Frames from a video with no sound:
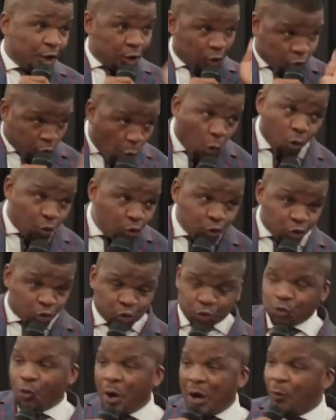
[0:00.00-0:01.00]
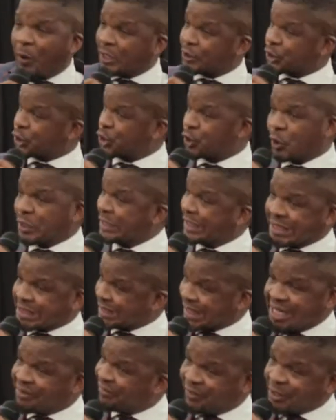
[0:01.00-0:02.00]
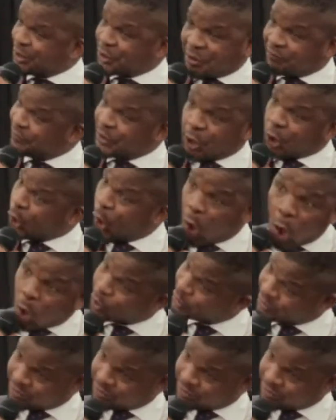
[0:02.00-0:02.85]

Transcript: Joshua was not the servant of the Lord.